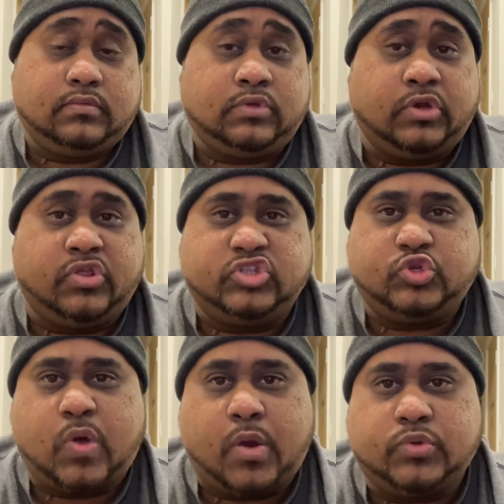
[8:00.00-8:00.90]
You know, the
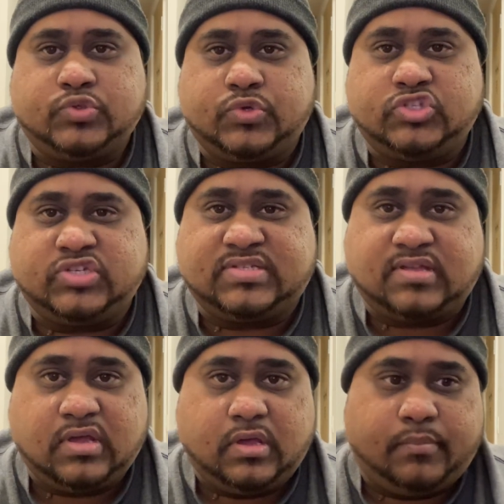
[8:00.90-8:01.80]
2 hours were just
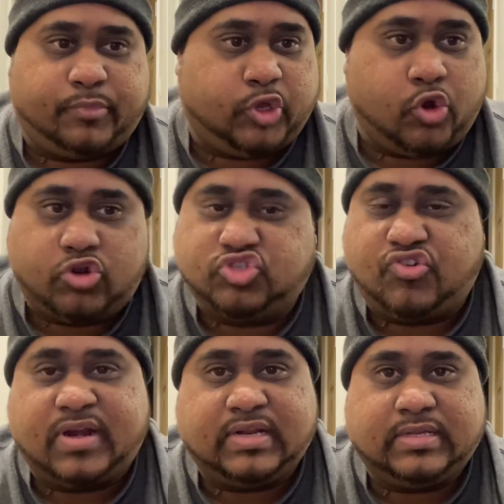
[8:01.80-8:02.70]
pure
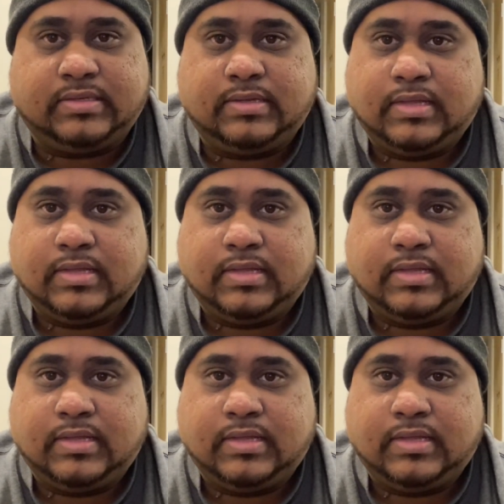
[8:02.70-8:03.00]
adrenaline.